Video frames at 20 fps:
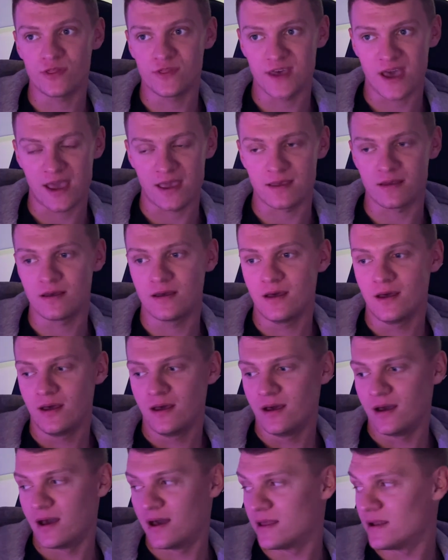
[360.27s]
day.
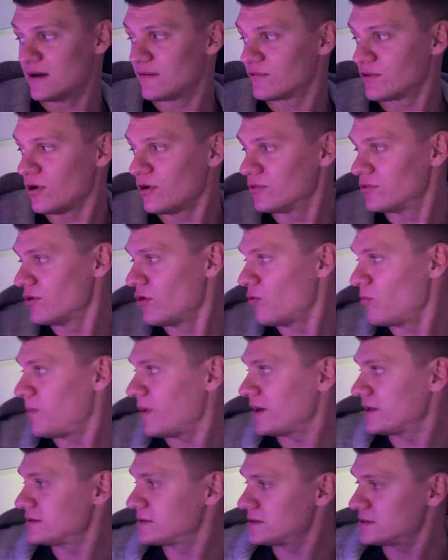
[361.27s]
And I've got a
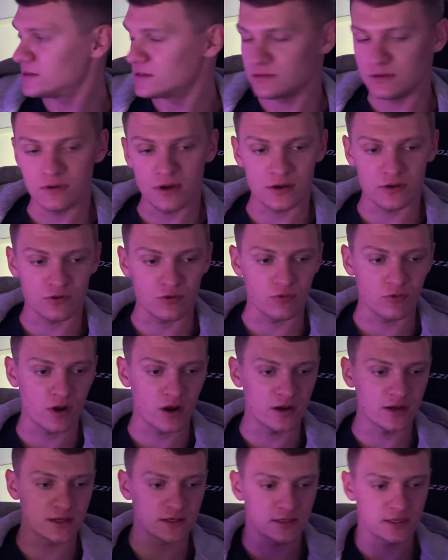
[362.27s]
notepad. I don't know where
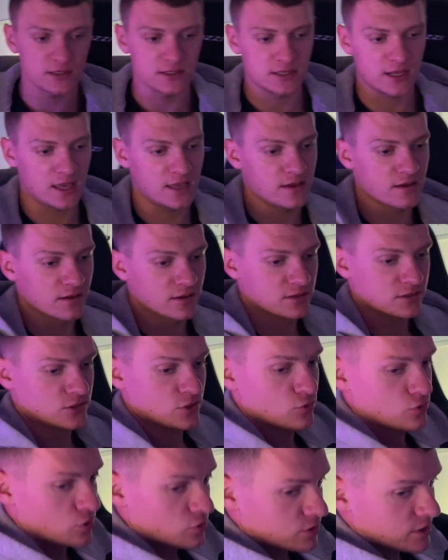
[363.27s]
it is. It's here.
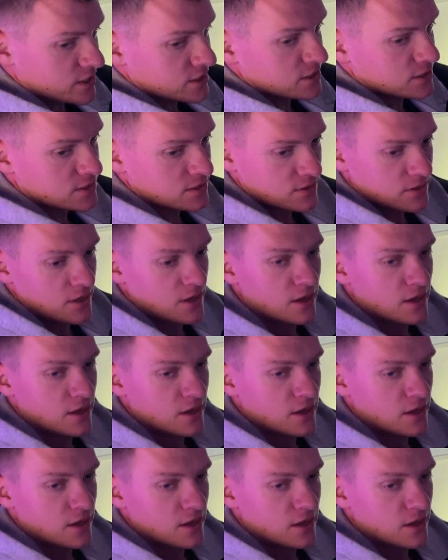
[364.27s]
To-do list.